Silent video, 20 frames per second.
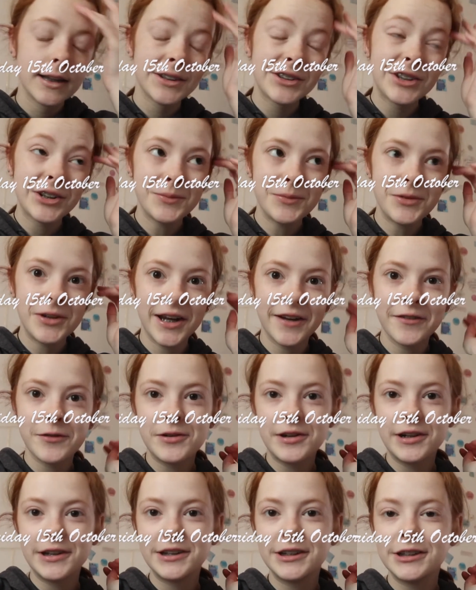Good morning,
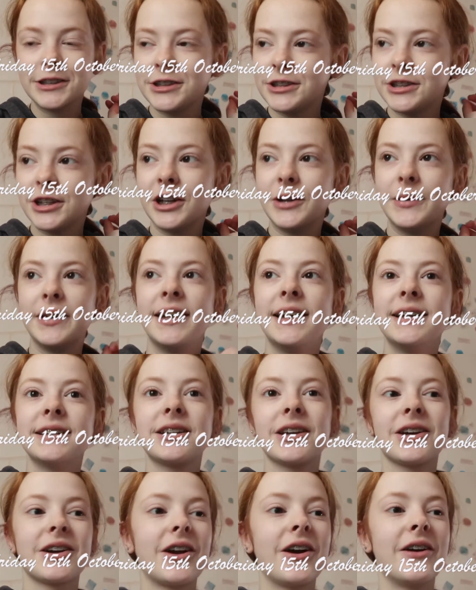everyone. So
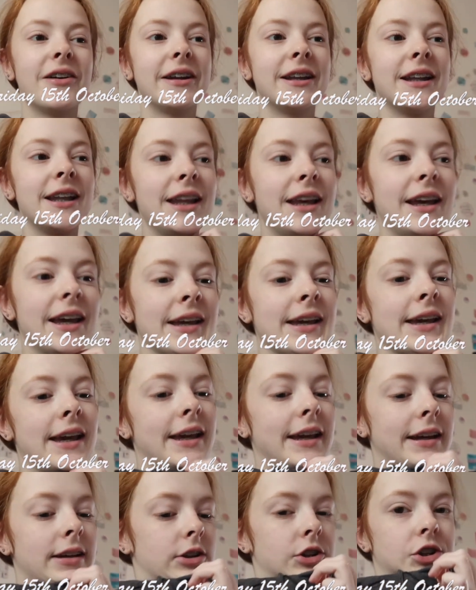it is
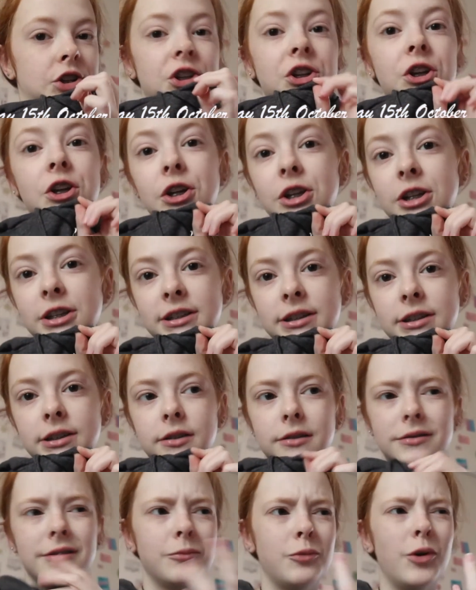currently
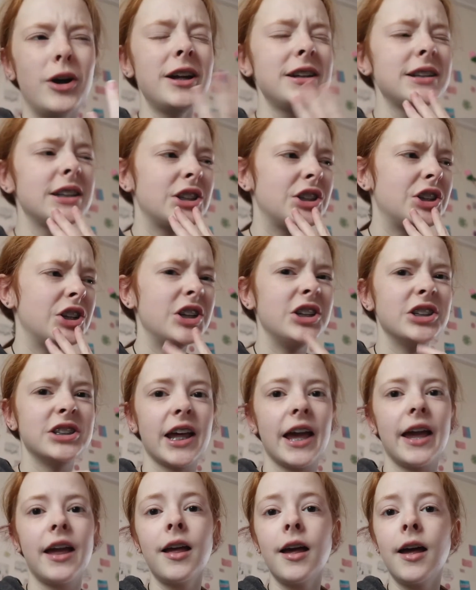
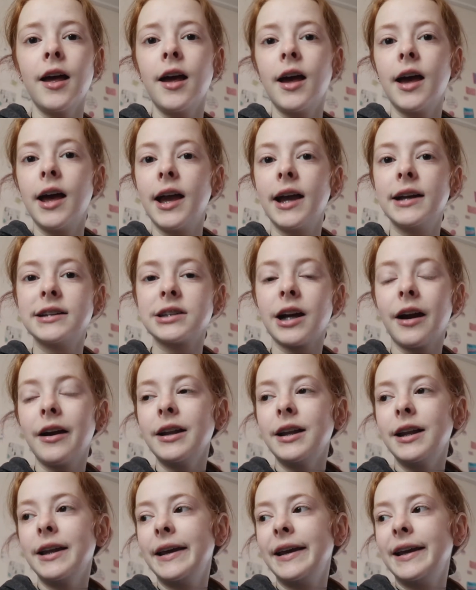Tuesday? It's
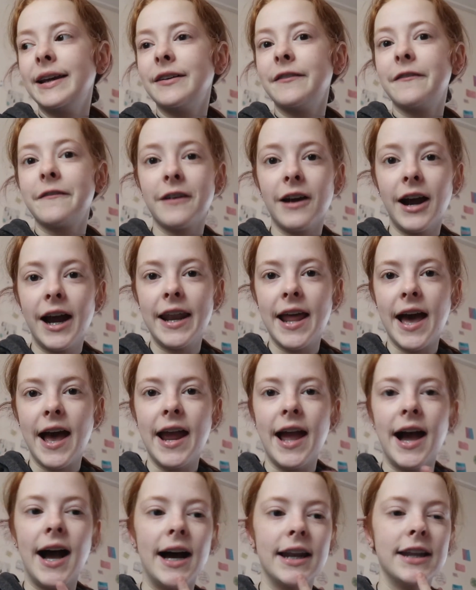currently
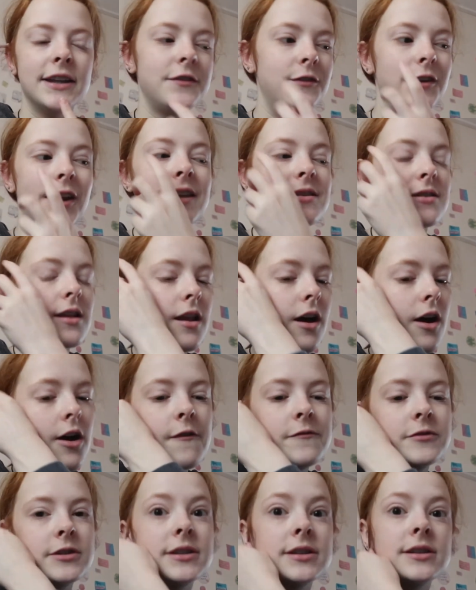Friday and it's a few days
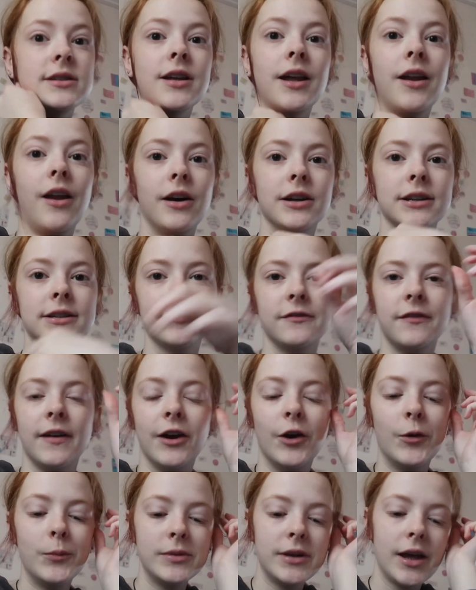after since I last
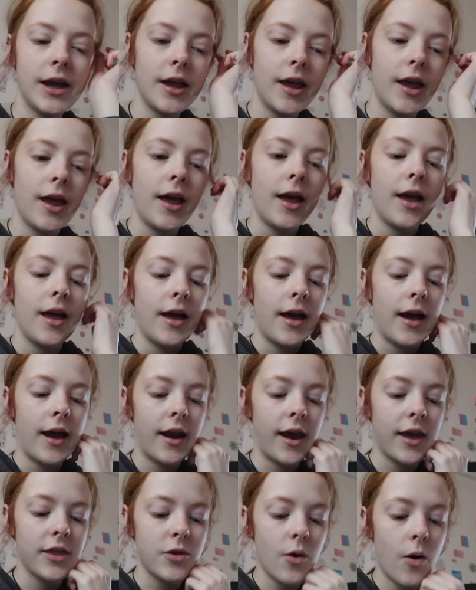filmed. And
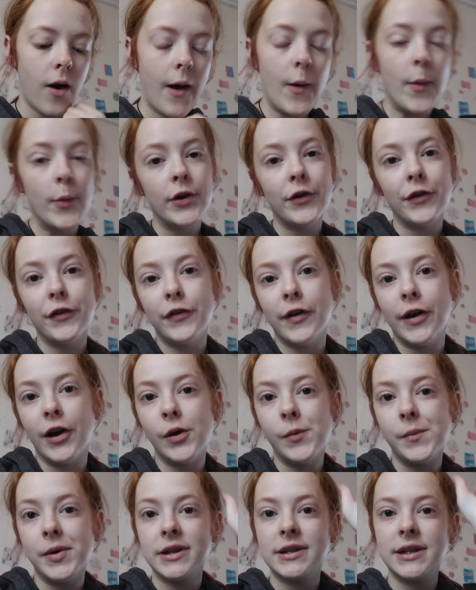I thought I would
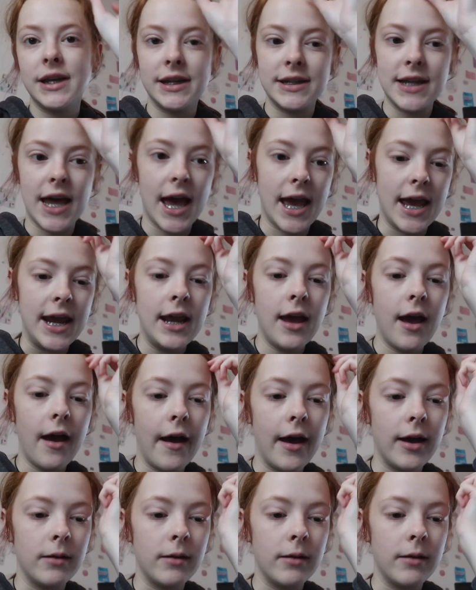film today.